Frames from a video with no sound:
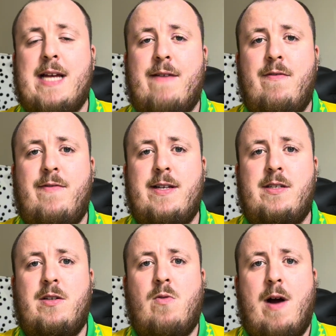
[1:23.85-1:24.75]
have
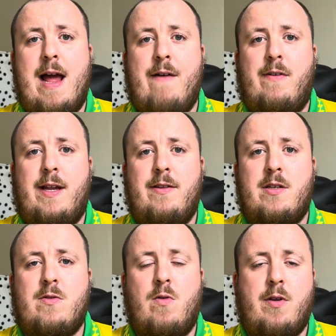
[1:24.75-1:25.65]
invested quite heavily in the
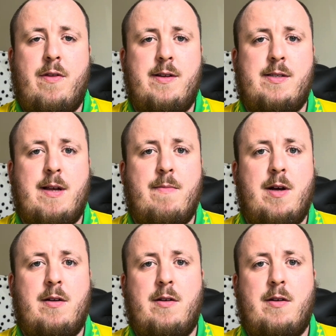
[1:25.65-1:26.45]
squad this summer.